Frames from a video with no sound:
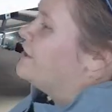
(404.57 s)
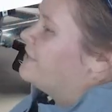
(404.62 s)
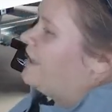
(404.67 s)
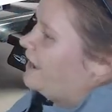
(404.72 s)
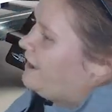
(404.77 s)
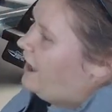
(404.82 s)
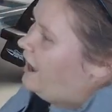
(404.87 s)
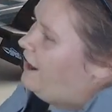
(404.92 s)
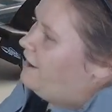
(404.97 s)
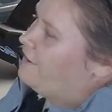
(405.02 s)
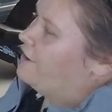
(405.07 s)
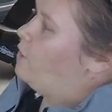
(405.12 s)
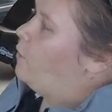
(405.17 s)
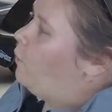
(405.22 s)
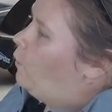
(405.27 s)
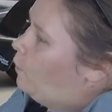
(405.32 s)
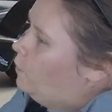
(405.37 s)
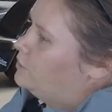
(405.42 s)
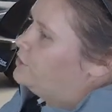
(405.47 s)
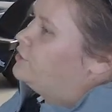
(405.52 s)
they are an
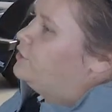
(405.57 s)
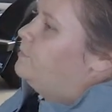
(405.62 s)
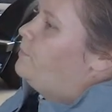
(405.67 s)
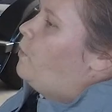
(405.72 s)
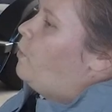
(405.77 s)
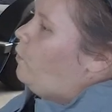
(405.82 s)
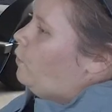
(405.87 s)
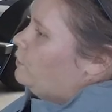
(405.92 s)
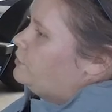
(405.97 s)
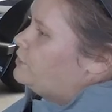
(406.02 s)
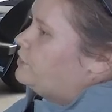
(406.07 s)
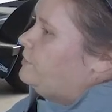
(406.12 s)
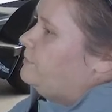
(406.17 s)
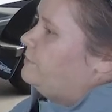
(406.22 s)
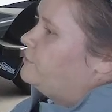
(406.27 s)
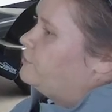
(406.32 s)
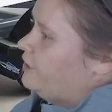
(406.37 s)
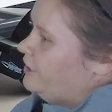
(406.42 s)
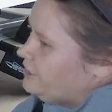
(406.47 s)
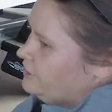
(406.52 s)
awesome,
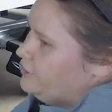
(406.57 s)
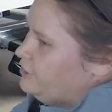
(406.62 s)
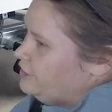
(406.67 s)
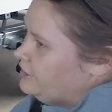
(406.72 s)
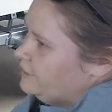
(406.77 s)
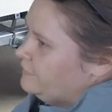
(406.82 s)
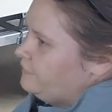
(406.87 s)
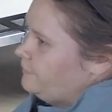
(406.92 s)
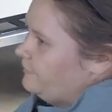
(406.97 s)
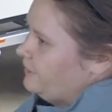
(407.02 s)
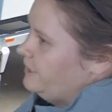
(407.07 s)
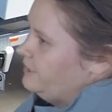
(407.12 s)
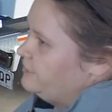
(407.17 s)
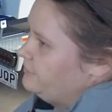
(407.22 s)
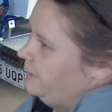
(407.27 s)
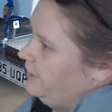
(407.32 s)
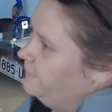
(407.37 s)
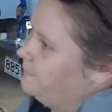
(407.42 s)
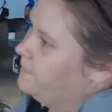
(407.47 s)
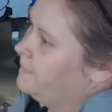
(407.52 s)
awesome transducer for what you're
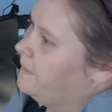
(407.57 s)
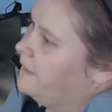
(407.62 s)
doing.